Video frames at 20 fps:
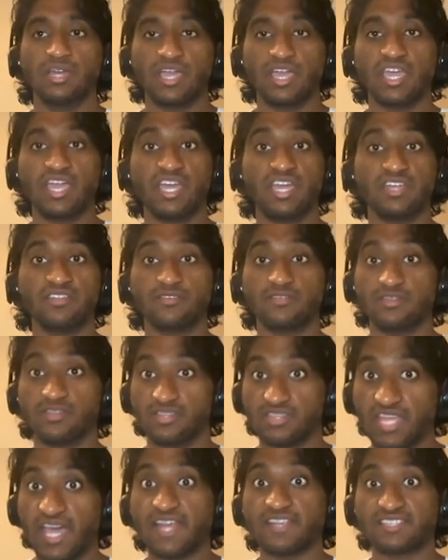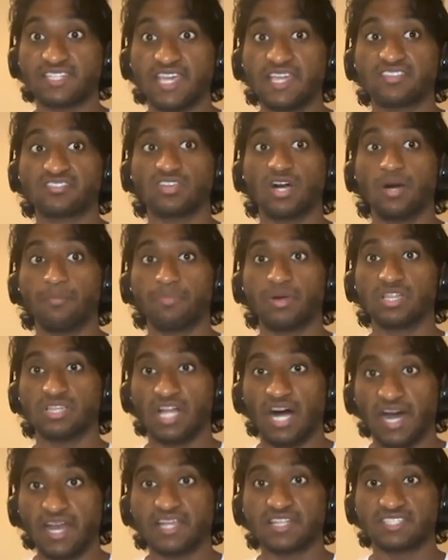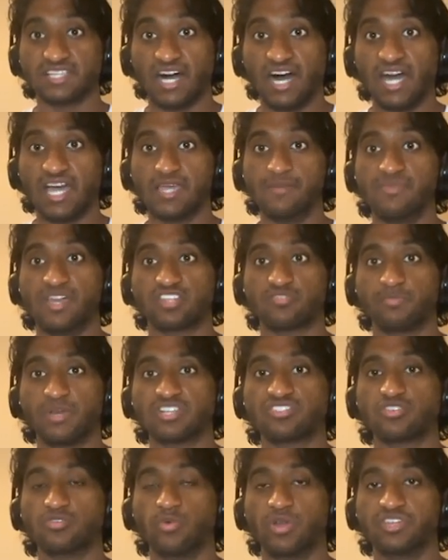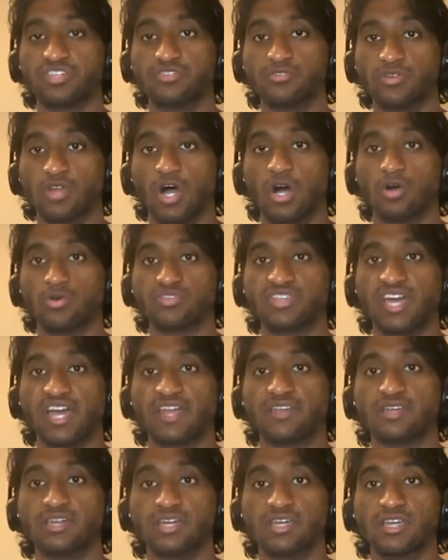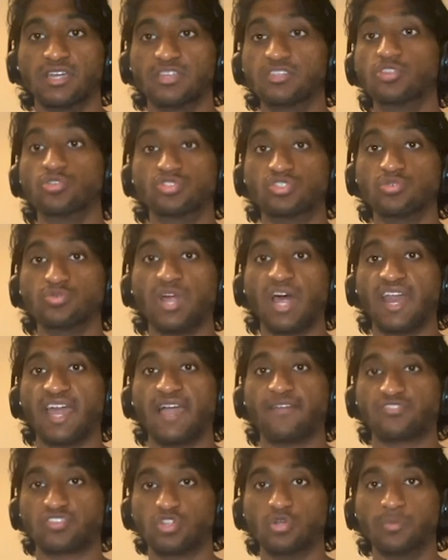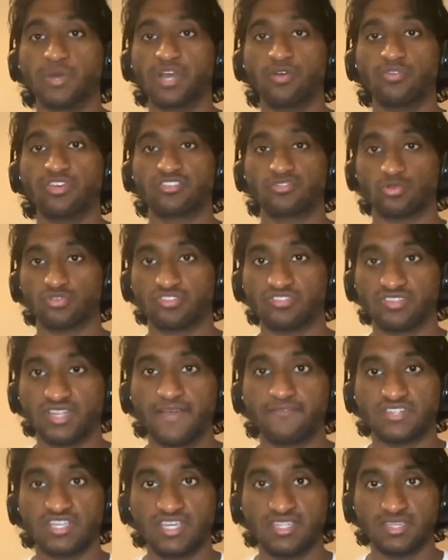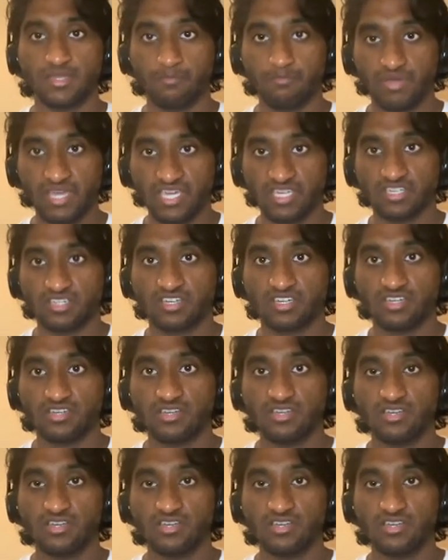and that takes up a lot of time, especially when you know that you do not have too many resources left in the bank.